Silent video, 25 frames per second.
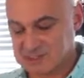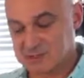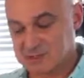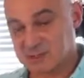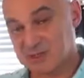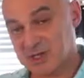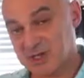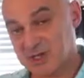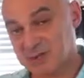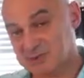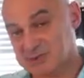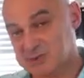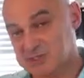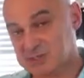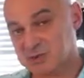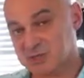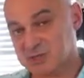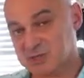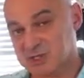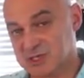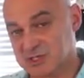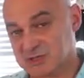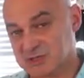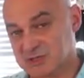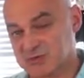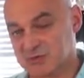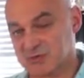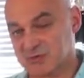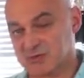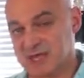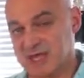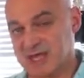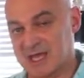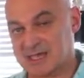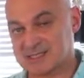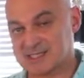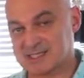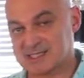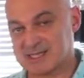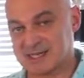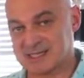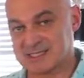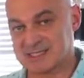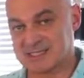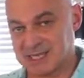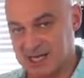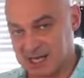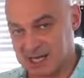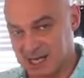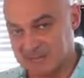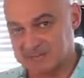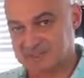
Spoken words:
So although I'm talking you through that as an idea,